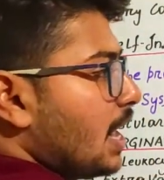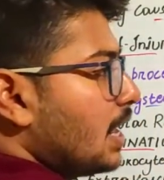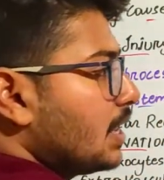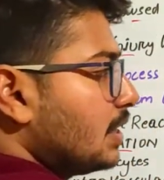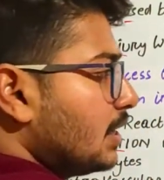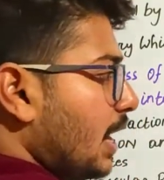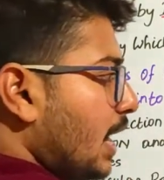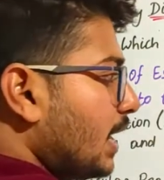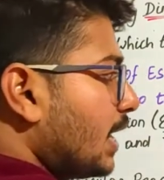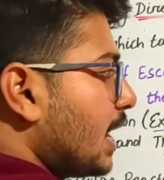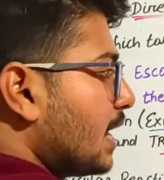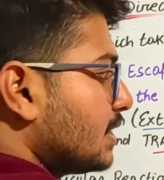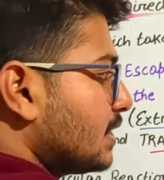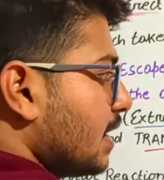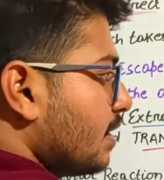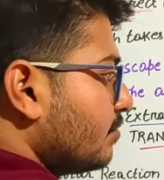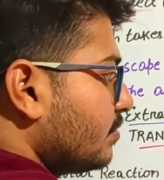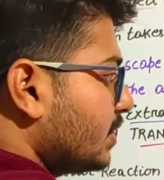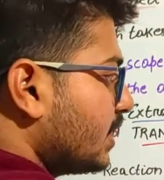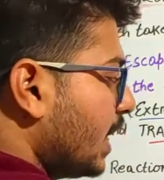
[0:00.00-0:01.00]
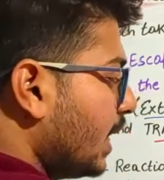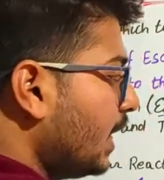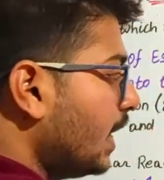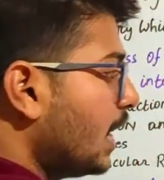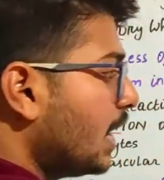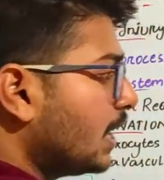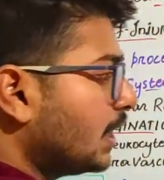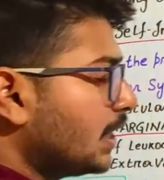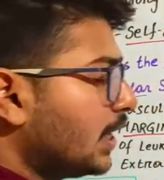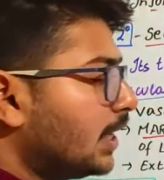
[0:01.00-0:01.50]
as I've
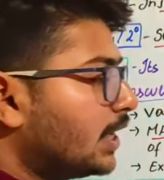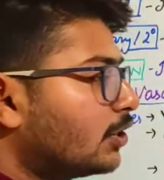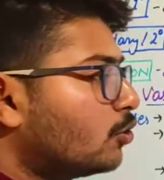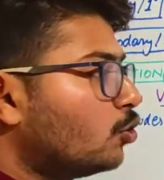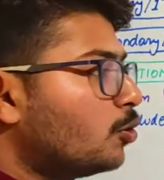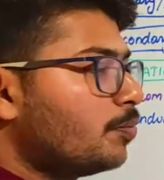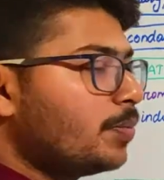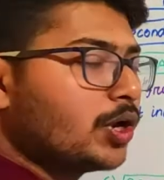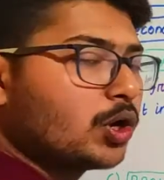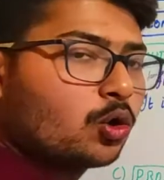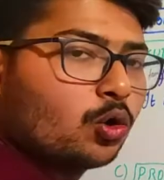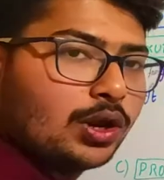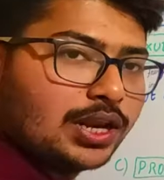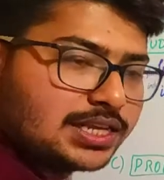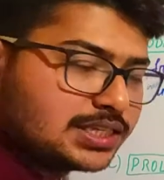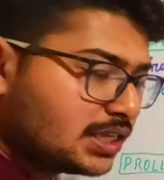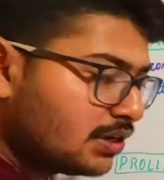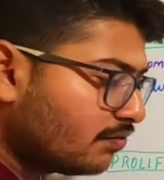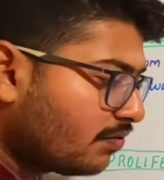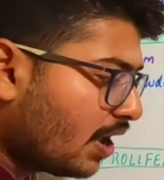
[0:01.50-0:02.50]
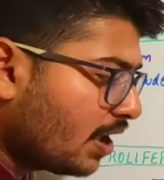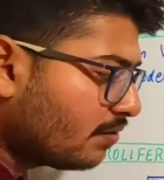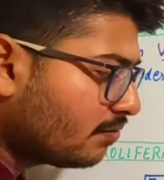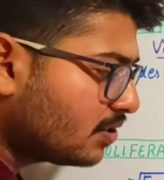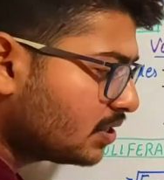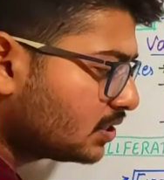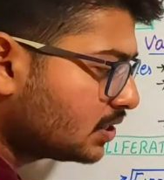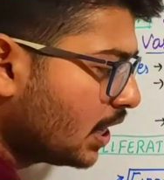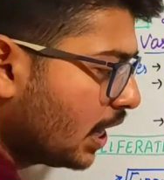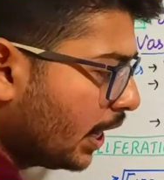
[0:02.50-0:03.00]
said, it could be collagen
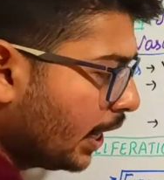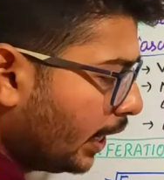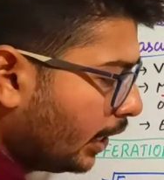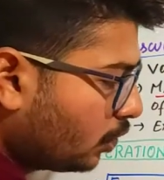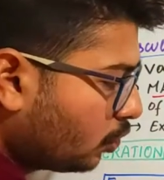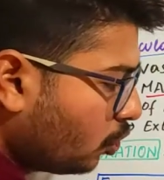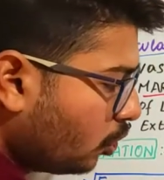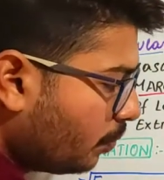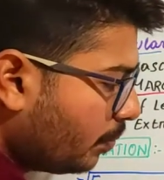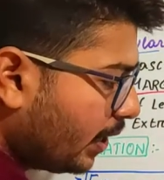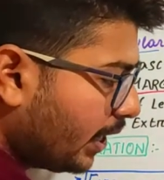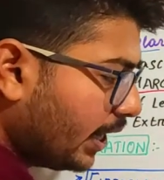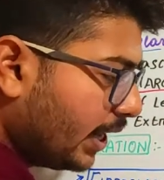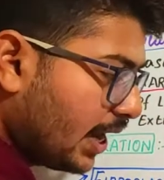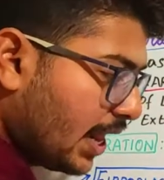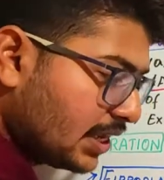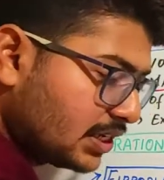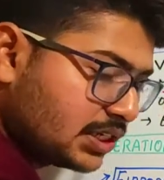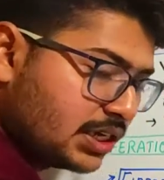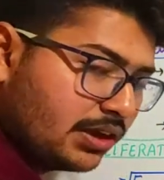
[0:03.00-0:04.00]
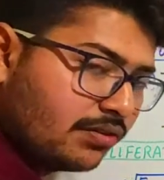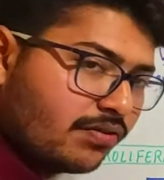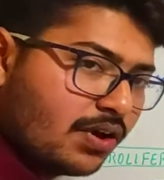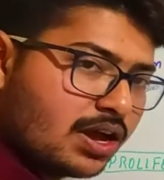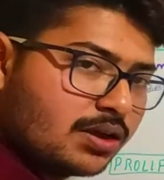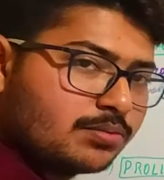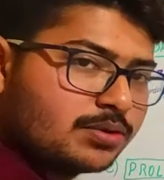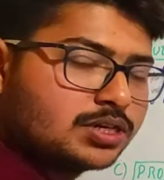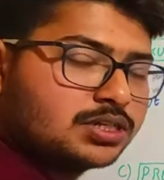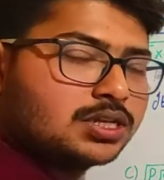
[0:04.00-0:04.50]
fibers, it could be elastic
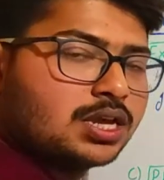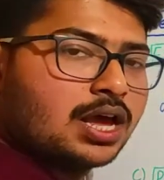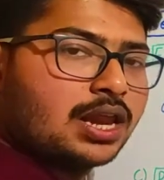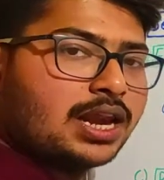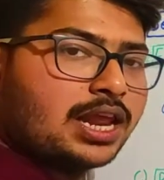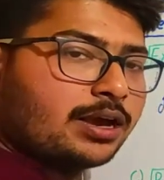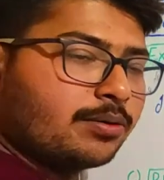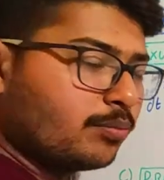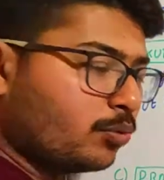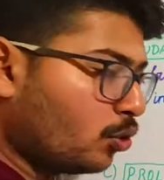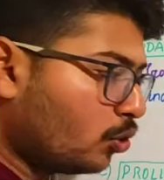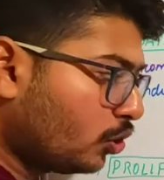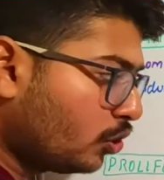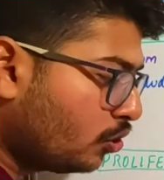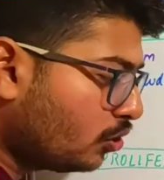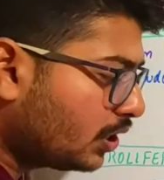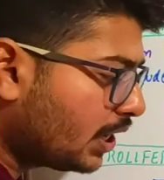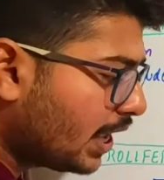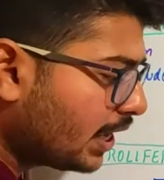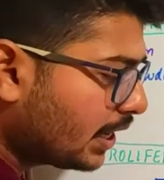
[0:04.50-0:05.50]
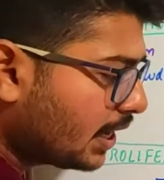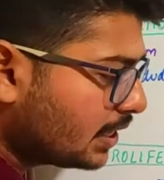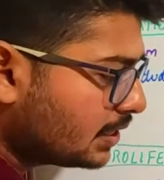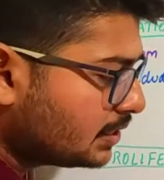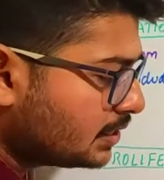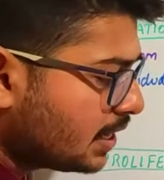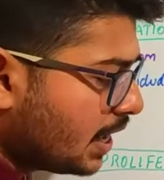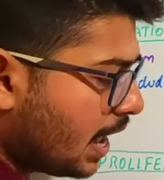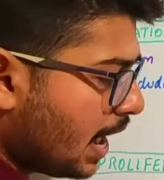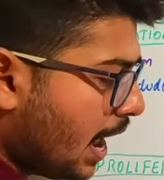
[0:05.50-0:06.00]
fibers like
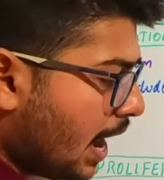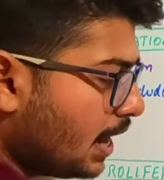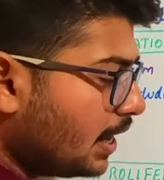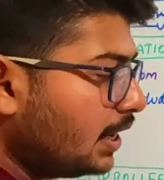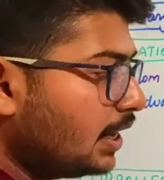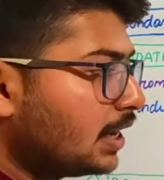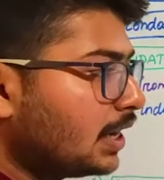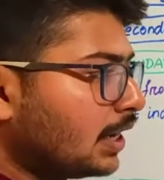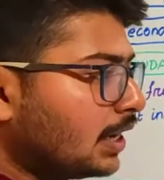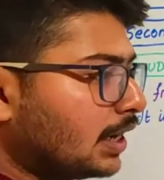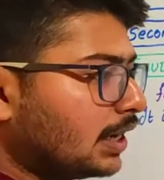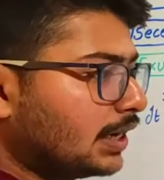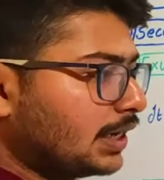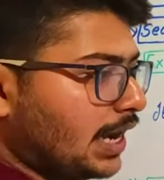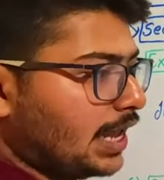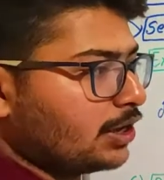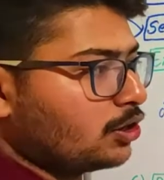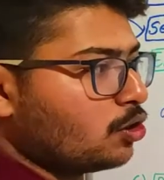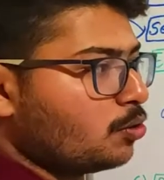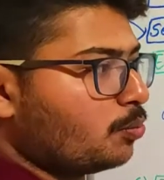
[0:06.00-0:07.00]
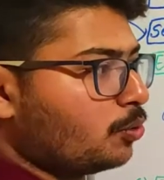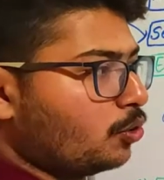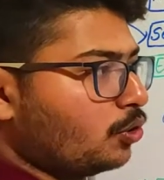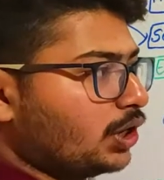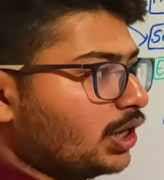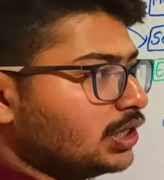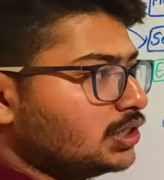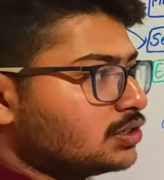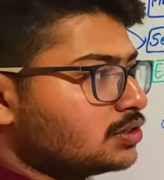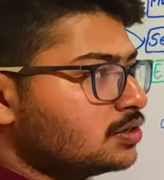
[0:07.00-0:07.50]
proteoglycans and
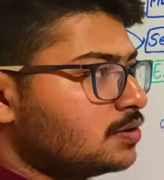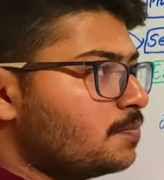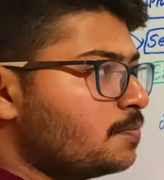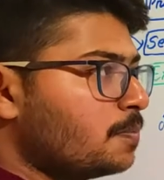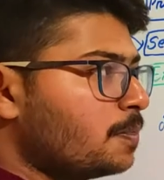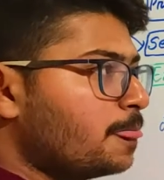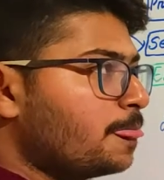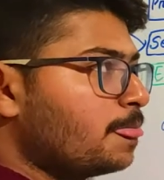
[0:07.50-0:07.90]
glycoproteins.